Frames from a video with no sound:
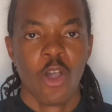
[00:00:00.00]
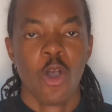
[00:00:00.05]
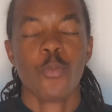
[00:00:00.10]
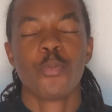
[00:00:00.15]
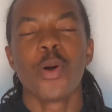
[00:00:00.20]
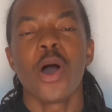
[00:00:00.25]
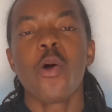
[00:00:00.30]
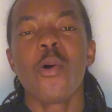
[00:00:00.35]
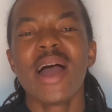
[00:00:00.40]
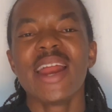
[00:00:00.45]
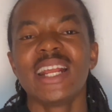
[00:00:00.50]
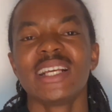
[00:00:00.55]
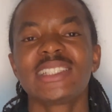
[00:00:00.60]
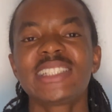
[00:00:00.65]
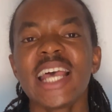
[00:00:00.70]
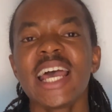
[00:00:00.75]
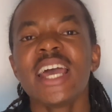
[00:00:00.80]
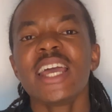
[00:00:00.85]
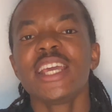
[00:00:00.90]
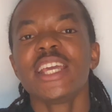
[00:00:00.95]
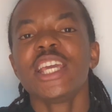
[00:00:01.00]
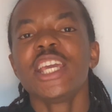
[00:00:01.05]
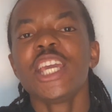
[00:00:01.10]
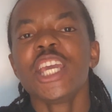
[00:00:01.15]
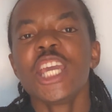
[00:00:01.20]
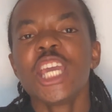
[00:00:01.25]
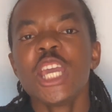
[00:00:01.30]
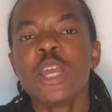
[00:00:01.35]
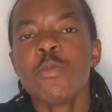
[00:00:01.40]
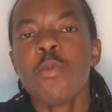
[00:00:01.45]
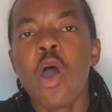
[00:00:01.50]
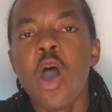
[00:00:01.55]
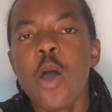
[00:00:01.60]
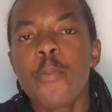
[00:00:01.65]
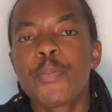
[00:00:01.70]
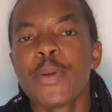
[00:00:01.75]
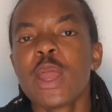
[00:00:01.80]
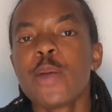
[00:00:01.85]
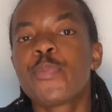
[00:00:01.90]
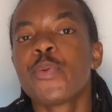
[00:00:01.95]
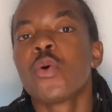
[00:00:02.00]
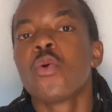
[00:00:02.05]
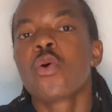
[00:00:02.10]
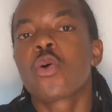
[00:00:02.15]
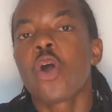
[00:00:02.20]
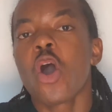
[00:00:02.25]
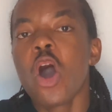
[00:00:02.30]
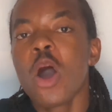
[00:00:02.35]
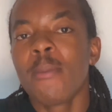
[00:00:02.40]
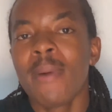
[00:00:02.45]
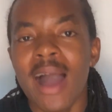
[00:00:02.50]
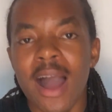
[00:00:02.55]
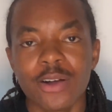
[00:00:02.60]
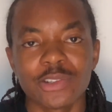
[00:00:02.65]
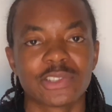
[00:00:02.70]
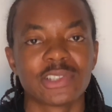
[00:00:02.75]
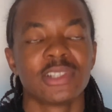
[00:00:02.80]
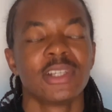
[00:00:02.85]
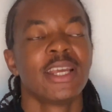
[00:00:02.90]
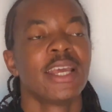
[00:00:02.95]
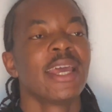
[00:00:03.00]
But when they say Igbo people come out,